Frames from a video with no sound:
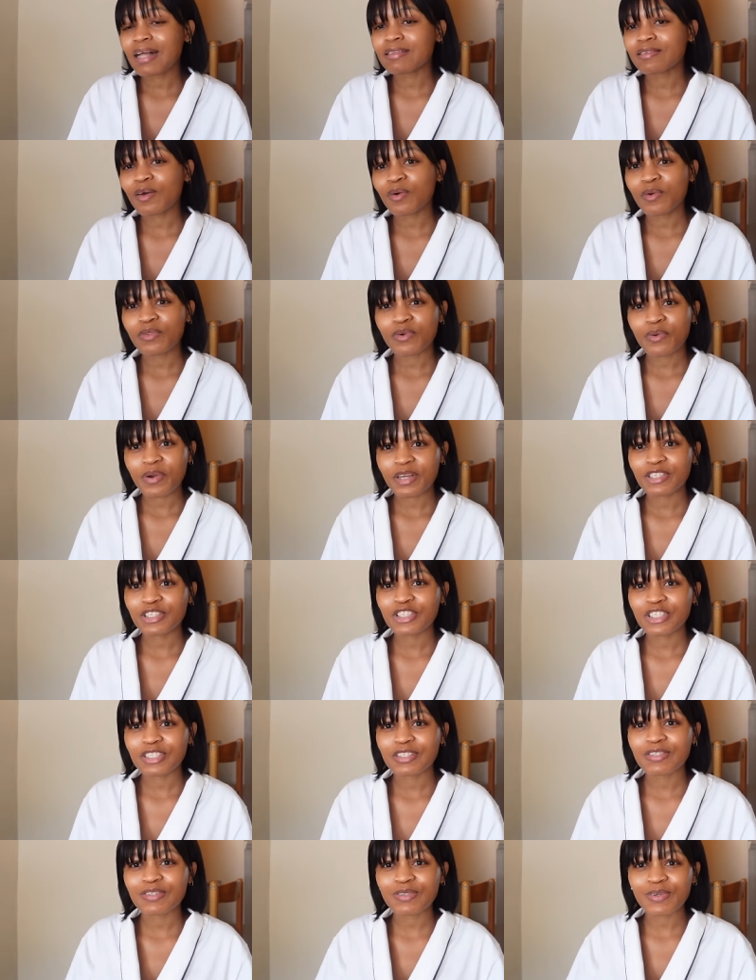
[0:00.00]
answer all the
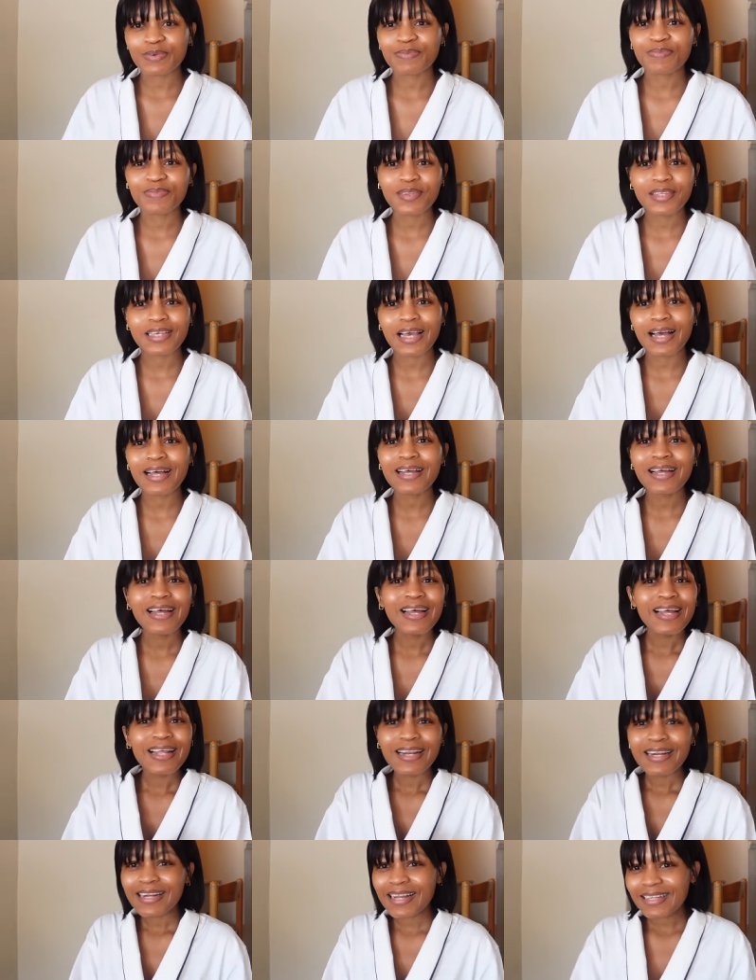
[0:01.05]
questions so yeah
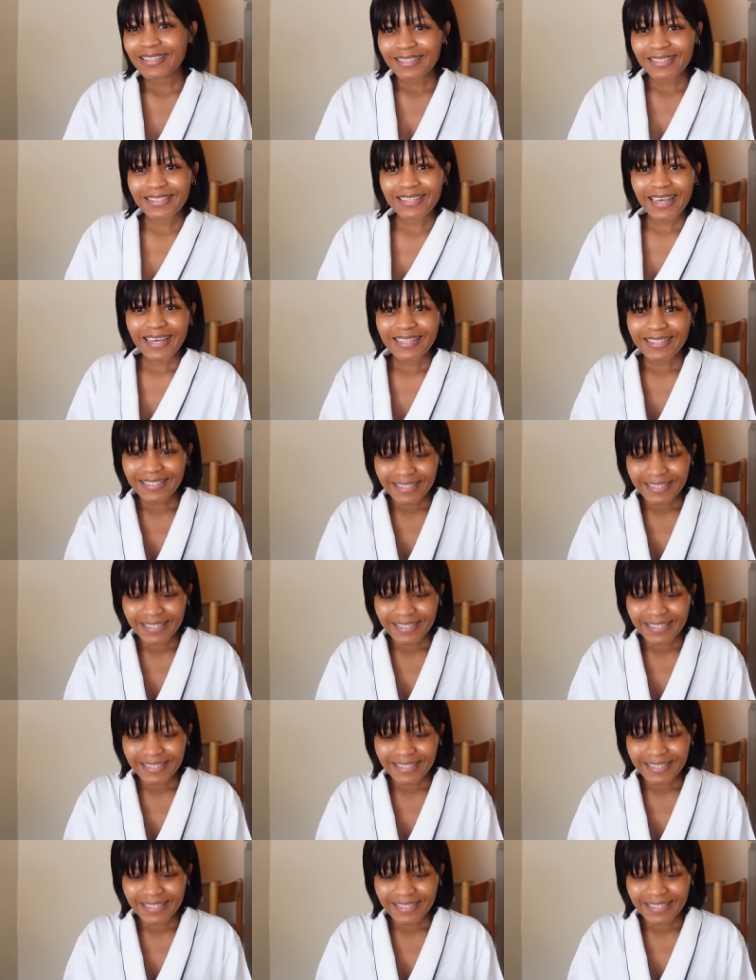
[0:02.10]
let's get